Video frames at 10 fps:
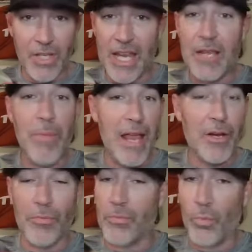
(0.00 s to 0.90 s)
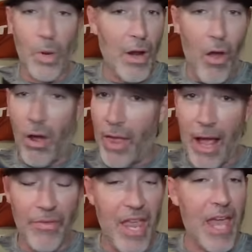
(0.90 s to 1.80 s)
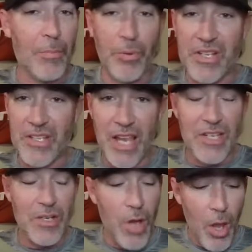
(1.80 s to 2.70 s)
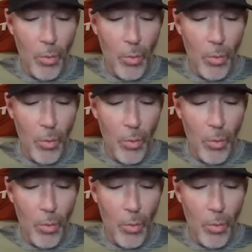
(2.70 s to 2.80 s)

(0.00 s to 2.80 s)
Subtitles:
Kenny Baker went all out. They had a presentation.